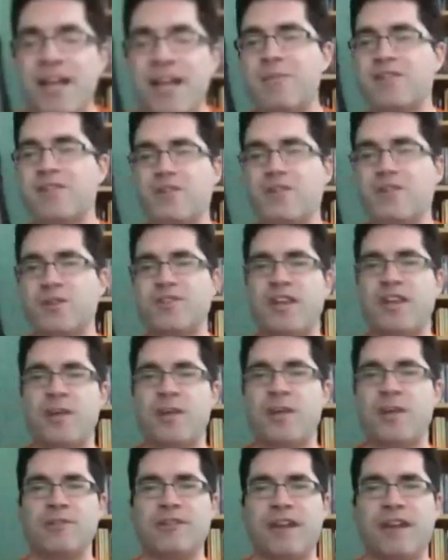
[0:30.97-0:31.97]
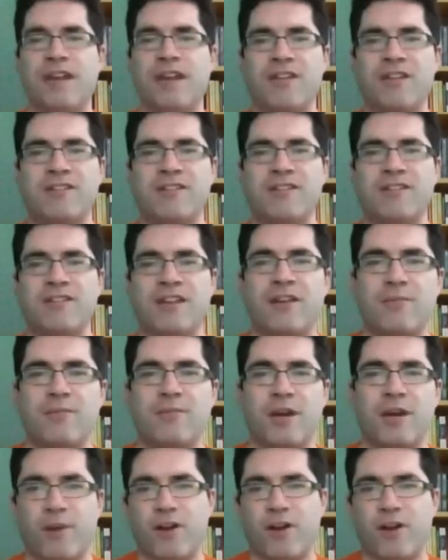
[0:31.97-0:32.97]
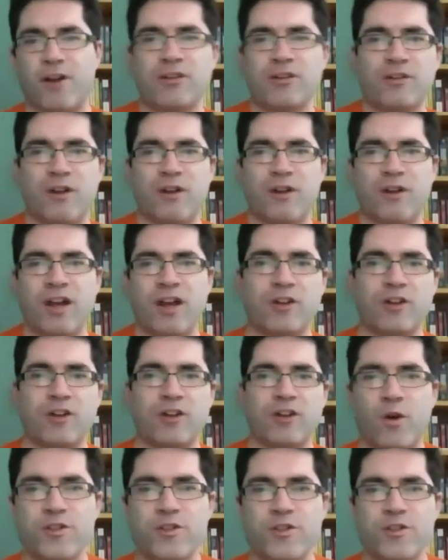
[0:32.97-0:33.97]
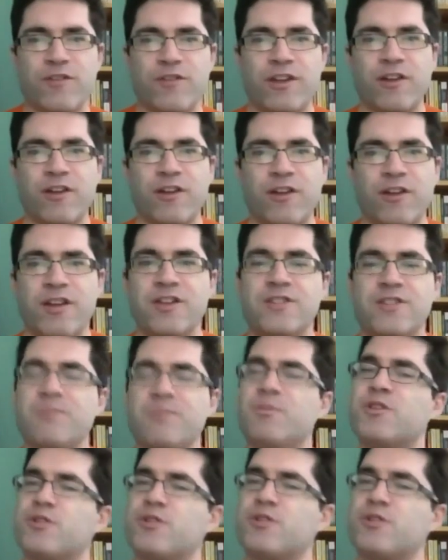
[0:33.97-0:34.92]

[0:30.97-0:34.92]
is Chris Abel, and my partner and co-host over there is Mr.